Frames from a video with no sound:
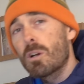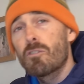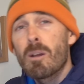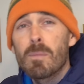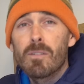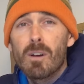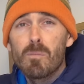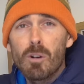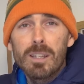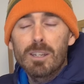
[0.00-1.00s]
Correct me if I'm
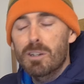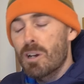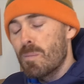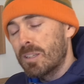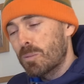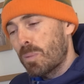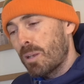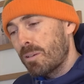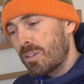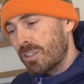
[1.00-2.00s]
wrong in the comments
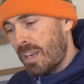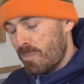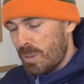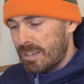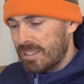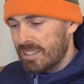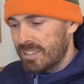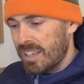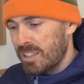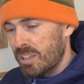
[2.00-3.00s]
below, because I have been to the
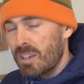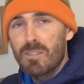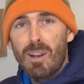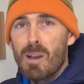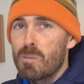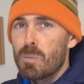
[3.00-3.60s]
States and I've climbed,